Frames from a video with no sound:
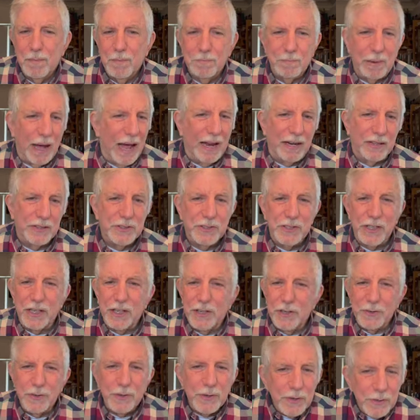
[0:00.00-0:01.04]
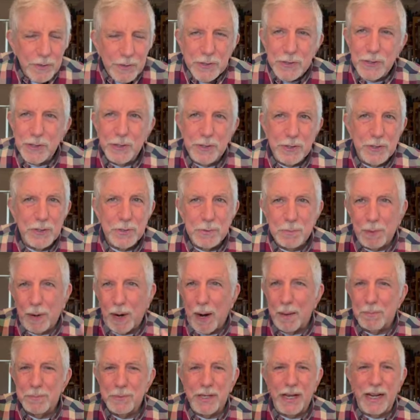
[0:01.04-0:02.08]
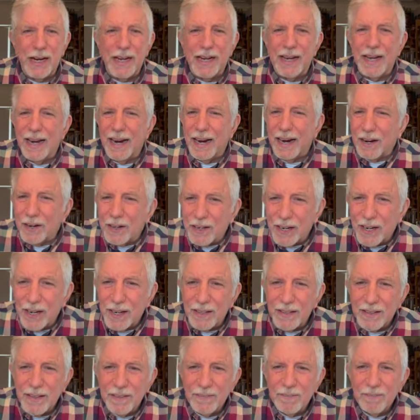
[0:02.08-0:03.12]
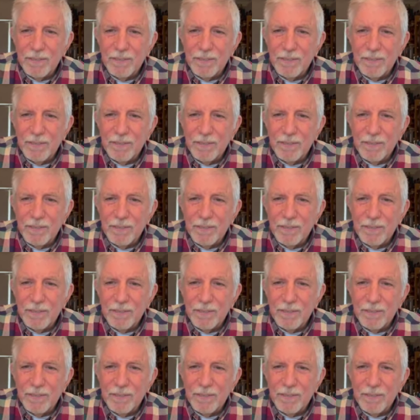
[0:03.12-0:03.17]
polishing your new shoes, perhaps getting a haircut?